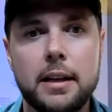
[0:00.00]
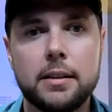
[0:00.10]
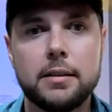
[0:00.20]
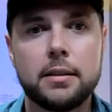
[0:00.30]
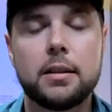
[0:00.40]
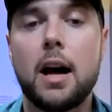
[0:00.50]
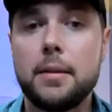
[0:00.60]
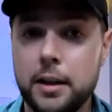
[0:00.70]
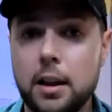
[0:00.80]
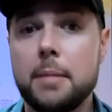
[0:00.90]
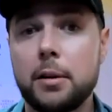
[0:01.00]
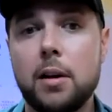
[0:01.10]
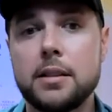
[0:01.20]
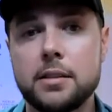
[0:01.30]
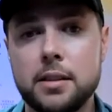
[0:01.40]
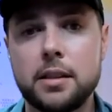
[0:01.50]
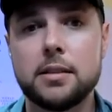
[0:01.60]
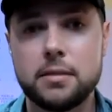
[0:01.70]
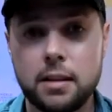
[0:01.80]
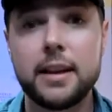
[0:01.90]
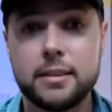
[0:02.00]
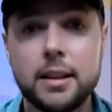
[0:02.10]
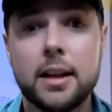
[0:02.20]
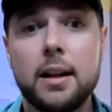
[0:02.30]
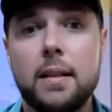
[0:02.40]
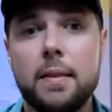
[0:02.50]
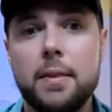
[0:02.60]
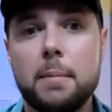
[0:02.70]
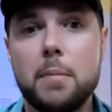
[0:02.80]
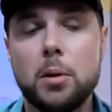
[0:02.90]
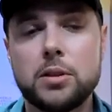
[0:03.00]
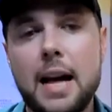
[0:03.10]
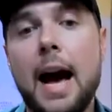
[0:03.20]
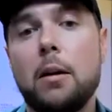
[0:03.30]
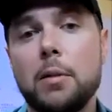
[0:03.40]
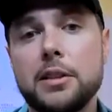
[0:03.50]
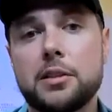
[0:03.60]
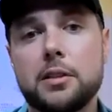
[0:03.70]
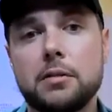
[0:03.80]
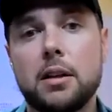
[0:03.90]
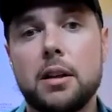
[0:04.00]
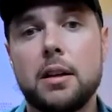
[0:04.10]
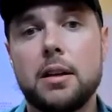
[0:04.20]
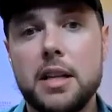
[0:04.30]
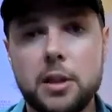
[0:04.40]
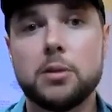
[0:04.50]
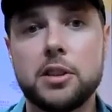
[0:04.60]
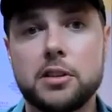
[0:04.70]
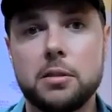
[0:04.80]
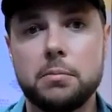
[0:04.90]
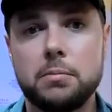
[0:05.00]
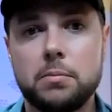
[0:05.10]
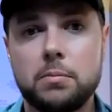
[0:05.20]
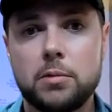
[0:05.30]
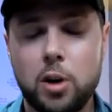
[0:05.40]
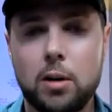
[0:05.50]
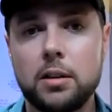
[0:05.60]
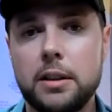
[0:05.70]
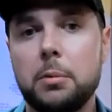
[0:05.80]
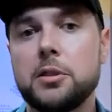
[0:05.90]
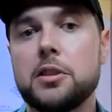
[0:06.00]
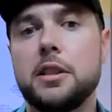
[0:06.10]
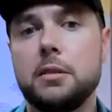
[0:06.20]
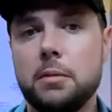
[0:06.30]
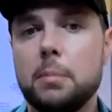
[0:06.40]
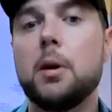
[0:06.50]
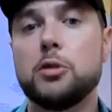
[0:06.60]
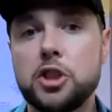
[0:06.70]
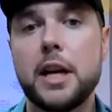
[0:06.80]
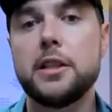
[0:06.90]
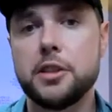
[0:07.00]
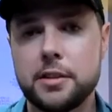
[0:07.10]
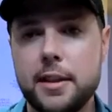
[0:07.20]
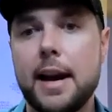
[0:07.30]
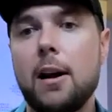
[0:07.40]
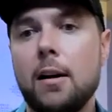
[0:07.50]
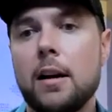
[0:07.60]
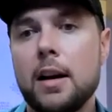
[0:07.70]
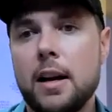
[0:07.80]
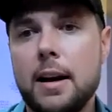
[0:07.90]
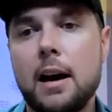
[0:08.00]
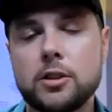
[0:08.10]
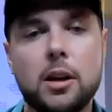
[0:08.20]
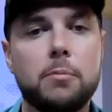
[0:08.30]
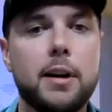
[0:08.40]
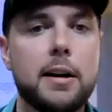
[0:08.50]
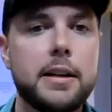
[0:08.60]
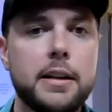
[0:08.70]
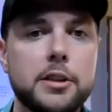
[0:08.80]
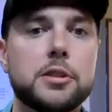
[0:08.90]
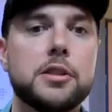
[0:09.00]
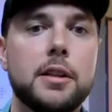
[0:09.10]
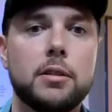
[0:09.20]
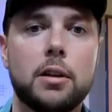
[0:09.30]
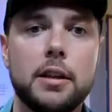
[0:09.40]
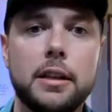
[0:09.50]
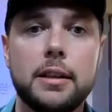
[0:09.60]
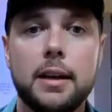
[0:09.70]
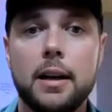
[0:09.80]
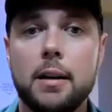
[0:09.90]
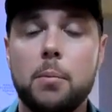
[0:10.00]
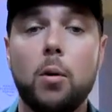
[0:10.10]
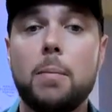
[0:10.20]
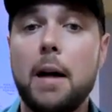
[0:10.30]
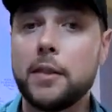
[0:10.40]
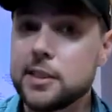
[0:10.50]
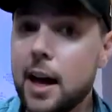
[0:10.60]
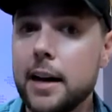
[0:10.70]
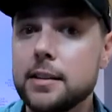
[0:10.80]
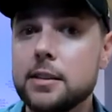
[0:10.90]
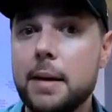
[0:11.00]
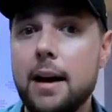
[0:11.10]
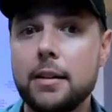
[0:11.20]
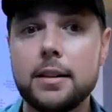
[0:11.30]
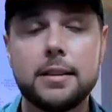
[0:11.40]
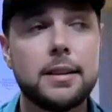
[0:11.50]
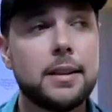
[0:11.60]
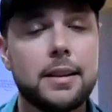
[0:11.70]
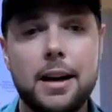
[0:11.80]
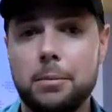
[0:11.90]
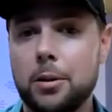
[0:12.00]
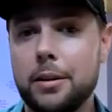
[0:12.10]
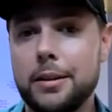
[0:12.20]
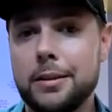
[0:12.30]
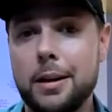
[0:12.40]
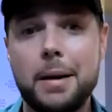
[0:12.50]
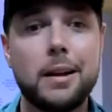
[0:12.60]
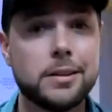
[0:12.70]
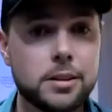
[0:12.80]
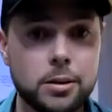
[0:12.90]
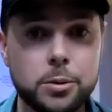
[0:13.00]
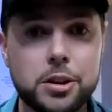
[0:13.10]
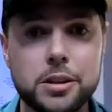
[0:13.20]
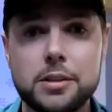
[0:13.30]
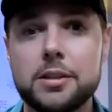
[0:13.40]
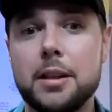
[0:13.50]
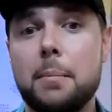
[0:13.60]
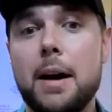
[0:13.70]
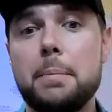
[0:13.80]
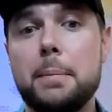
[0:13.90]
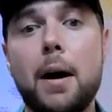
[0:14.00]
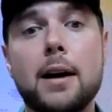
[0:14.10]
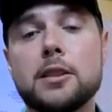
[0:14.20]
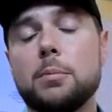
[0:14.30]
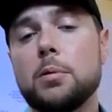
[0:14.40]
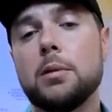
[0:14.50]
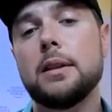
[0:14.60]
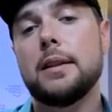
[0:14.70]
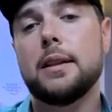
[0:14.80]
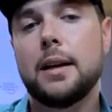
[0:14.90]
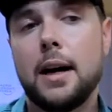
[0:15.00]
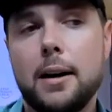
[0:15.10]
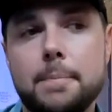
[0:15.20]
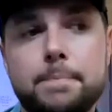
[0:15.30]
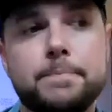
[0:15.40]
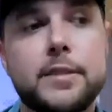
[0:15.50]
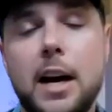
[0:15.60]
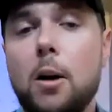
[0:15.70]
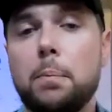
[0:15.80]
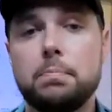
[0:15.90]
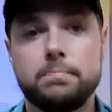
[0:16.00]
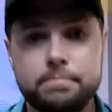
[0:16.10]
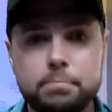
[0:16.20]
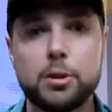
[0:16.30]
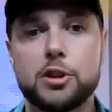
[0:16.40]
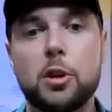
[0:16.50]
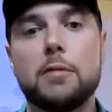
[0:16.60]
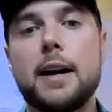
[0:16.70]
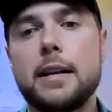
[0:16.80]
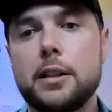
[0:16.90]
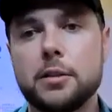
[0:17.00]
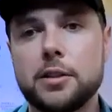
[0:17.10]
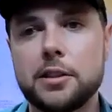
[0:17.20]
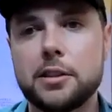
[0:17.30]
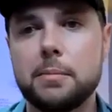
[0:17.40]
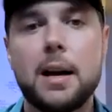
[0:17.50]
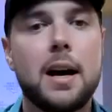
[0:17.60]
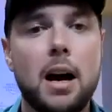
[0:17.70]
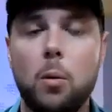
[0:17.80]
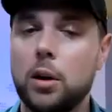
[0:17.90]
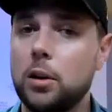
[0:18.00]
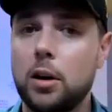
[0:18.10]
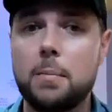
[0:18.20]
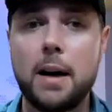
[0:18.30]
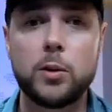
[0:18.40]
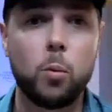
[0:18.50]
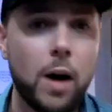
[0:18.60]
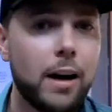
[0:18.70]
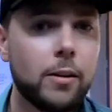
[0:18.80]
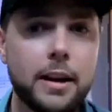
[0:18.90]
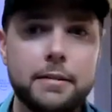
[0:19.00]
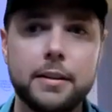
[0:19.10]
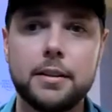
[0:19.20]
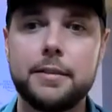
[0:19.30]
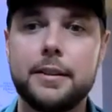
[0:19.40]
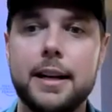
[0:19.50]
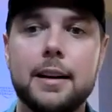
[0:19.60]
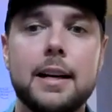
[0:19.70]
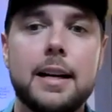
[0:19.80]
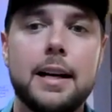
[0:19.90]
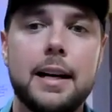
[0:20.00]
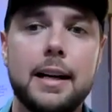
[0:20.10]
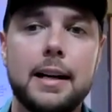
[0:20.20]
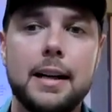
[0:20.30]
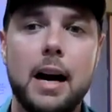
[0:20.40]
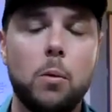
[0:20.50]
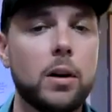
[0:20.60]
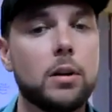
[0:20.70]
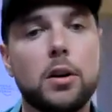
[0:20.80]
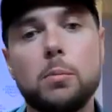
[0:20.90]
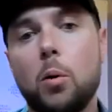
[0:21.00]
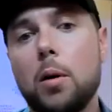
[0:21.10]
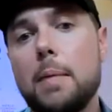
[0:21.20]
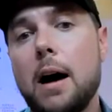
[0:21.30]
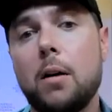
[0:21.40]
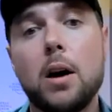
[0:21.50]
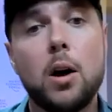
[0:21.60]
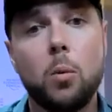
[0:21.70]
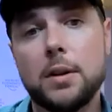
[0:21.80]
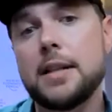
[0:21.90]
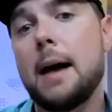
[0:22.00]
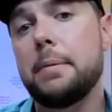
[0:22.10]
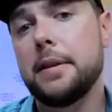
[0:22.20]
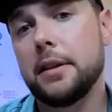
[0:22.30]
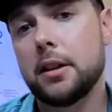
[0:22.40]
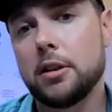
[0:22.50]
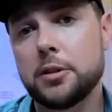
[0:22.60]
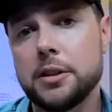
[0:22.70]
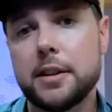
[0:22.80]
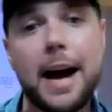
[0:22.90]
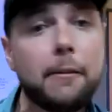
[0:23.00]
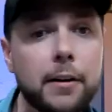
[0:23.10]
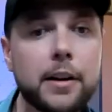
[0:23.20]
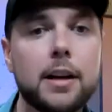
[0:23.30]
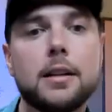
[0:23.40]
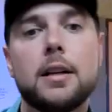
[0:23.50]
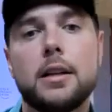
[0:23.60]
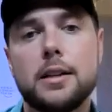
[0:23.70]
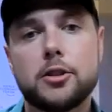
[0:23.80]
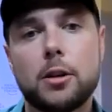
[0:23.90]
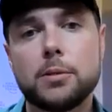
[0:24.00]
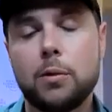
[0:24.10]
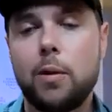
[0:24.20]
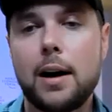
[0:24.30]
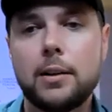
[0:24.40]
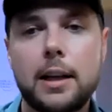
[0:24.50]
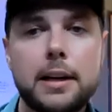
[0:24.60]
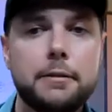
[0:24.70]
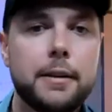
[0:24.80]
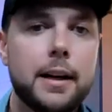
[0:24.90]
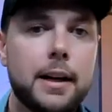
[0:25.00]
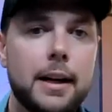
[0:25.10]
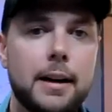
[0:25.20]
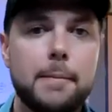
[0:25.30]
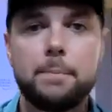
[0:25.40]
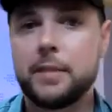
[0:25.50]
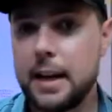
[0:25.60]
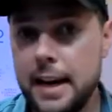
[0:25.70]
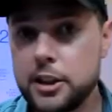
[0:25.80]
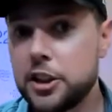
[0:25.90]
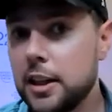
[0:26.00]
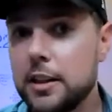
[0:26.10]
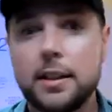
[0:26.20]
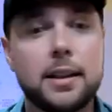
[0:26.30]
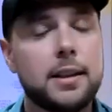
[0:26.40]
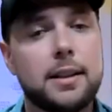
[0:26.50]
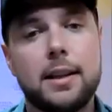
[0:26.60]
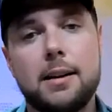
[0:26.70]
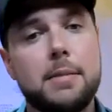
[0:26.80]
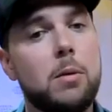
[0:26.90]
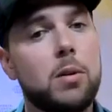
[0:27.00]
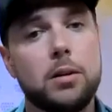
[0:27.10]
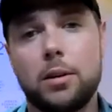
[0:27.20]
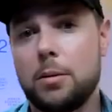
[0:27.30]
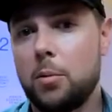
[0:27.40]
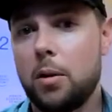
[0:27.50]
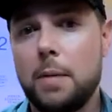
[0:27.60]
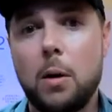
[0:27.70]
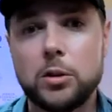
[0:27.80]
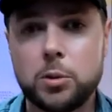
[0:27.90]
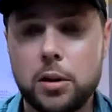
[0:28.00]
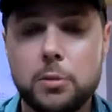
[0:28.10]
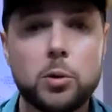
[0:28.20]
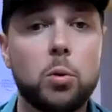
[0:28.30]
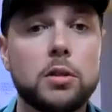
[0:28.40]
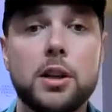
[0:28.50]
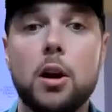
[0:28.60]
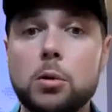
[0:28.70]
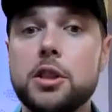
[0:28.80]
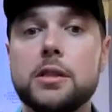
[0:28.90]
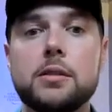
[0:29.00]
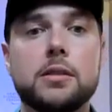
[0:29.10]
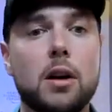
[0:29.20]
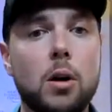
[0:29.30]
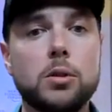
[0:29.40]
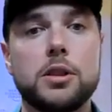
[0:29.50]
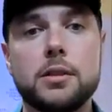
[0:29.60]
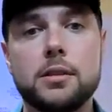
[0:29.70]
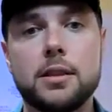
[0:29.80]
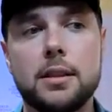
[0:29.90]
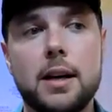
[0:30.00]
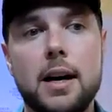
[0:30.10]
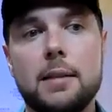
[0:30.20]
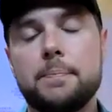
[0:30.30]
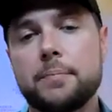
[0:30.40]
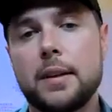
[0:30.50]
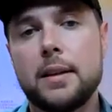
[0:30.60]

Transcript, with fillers: and cli the climate crisis, it is like the most at-risk ecosystem currently. We're seeing the most changes there now. So I'm very interested in learning more about the science about it. I'm learning about the solutions that might be possible um, to help preserve that ecosystem. I want to learn about the wildlife that live there. Uh, I want to learn more about what's happening in countries in Africa in terms of wildlife, um, Asia. Um, I want to learn more about what's going on with the world's oceans, oceans and uh,